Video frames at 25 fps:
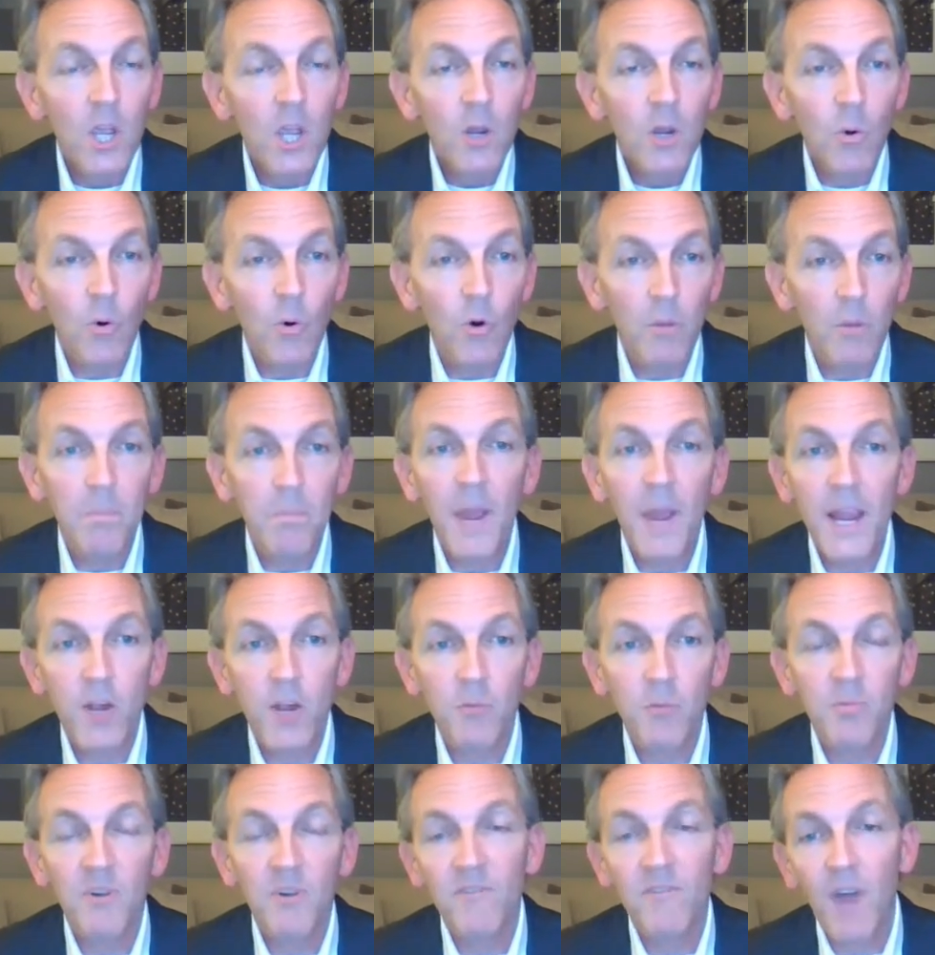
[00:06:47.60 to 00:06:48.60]
or
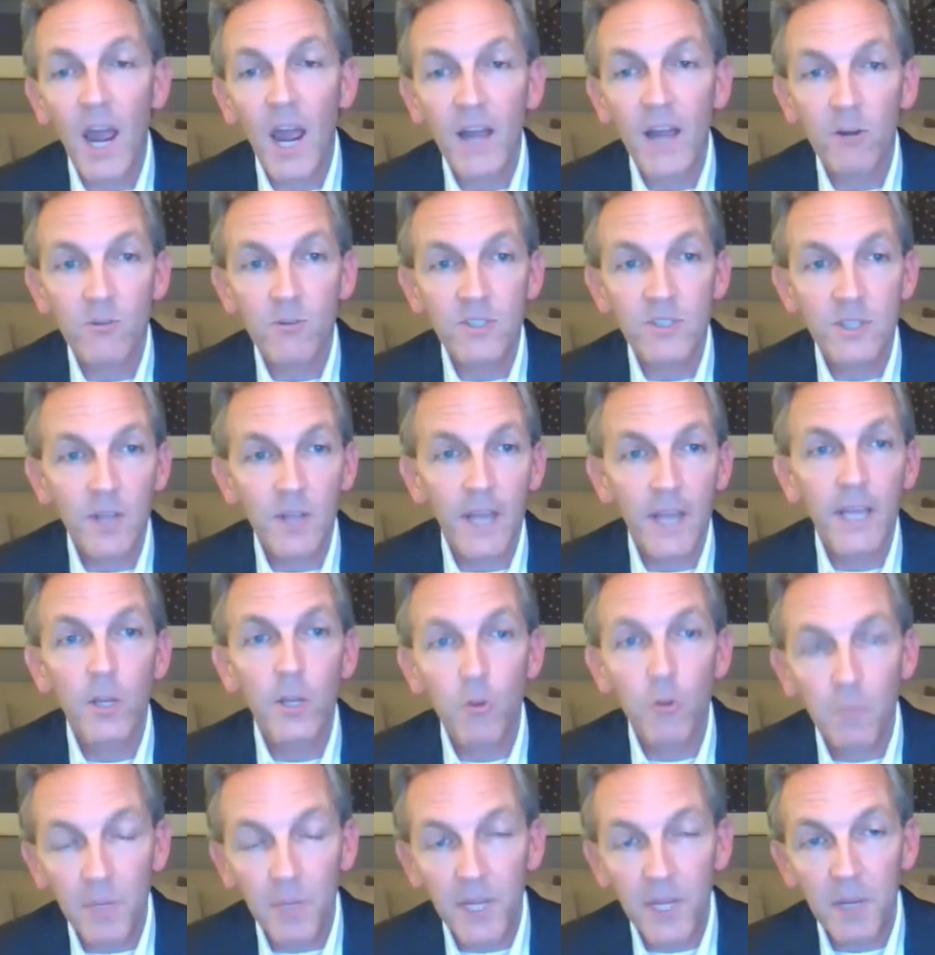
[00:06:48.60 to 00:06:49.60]
payer providers like
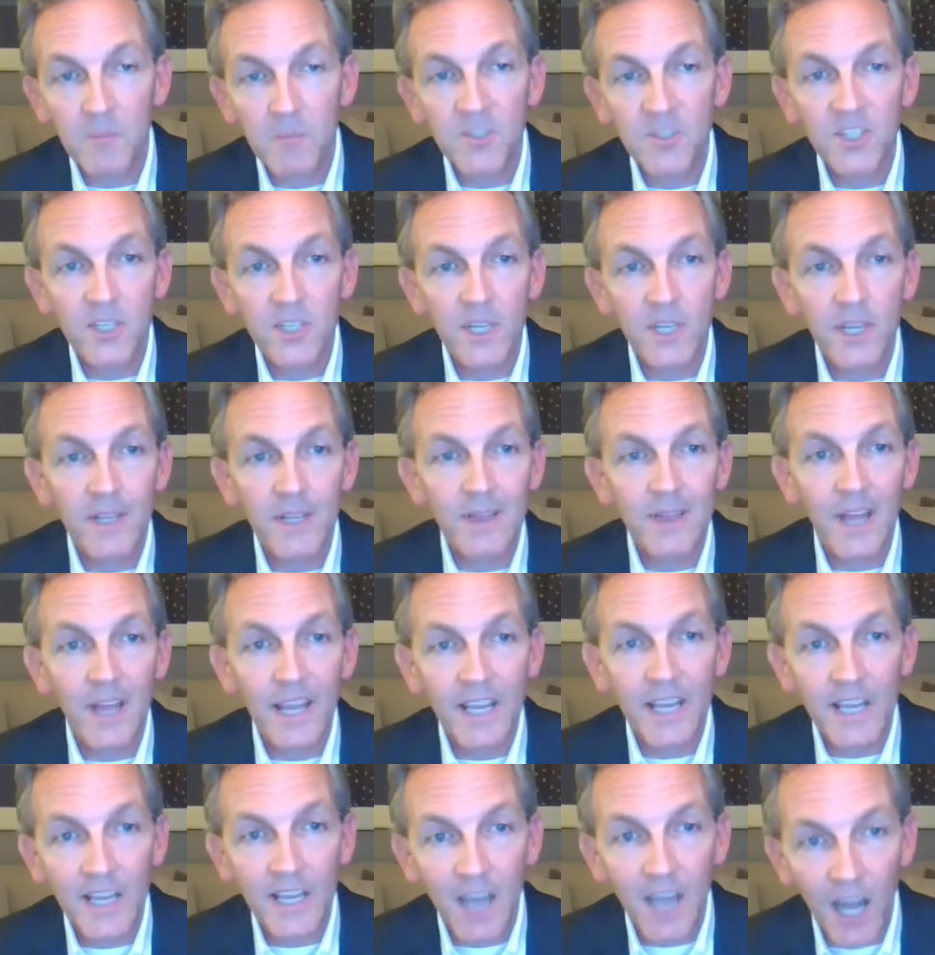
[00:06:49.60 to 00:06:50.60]
UPMC,
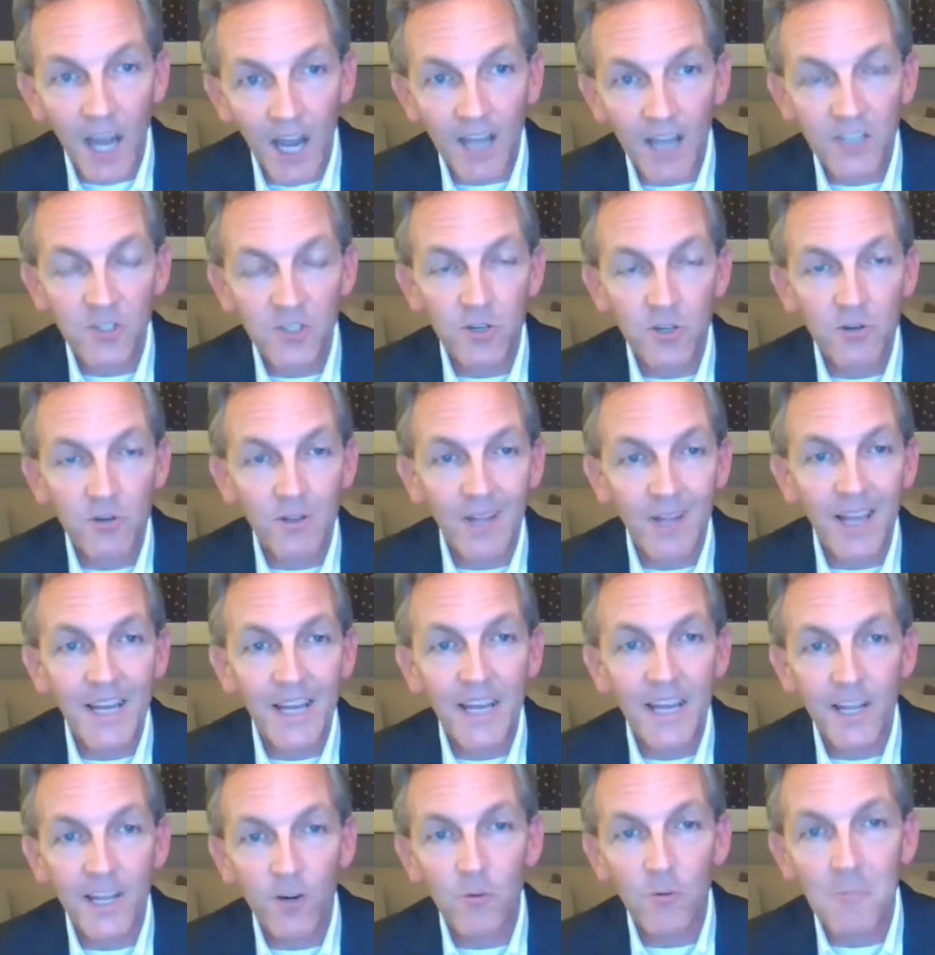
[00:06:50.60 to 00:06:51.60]
like Kaiser, like
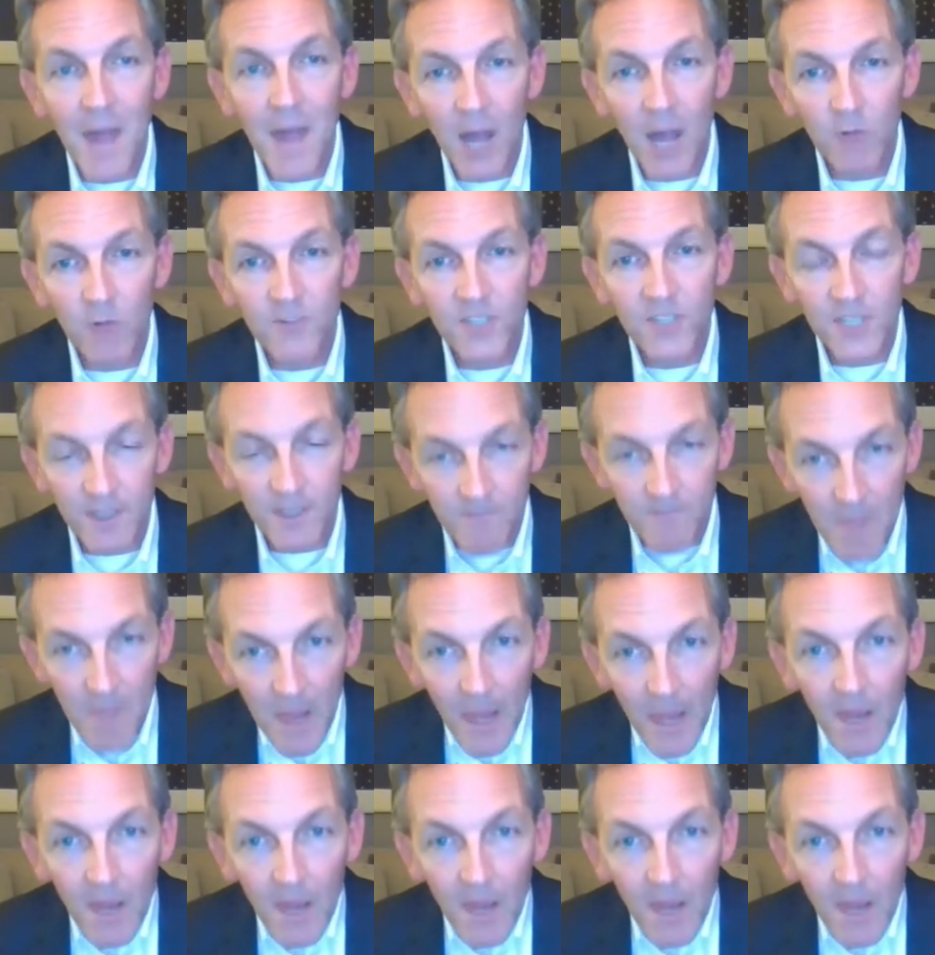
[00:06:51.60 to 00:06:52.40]
Intermountain,